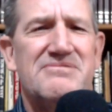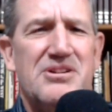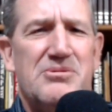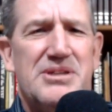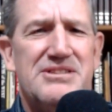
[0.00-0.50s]

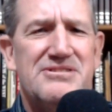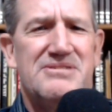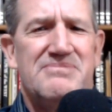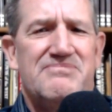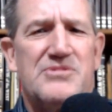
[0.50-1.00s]
Nobody
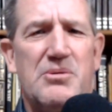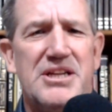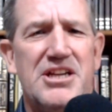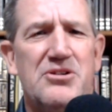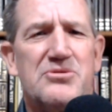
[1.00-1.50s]

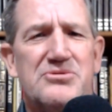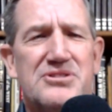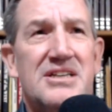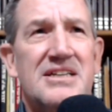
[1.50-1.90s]
knows.